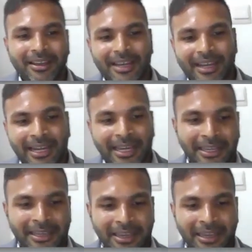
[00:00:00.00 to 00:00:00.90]

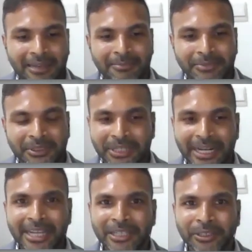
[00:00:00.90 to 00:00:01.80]
I am
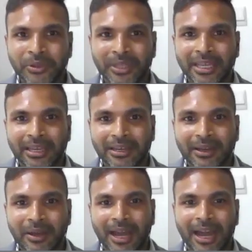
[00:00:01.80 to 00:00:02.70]
trying to think,
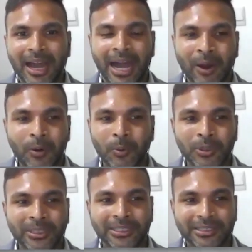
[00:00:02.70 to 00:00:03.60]
how
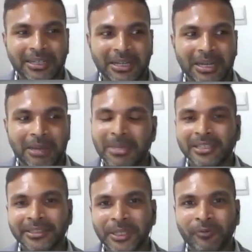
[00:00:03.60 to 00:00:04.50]
would a
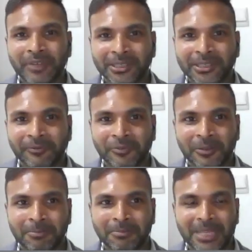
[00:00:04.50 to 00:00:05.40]
military official
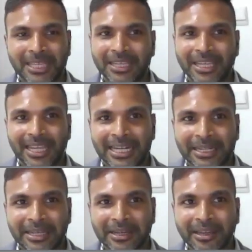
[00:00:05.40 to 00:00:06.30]
from
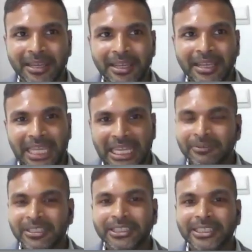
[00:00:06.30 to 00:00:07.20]
India
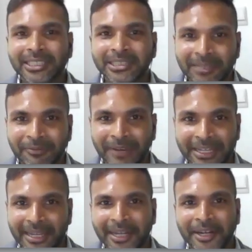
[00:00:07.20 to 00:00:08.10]
even justify
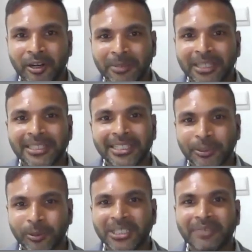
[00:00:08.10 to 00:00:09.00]
economically
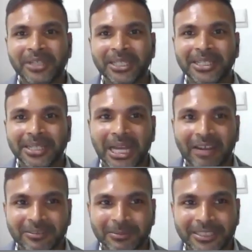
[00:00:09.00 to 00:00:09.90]
to a civilian
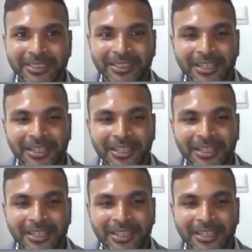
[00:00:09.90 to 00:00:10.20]
government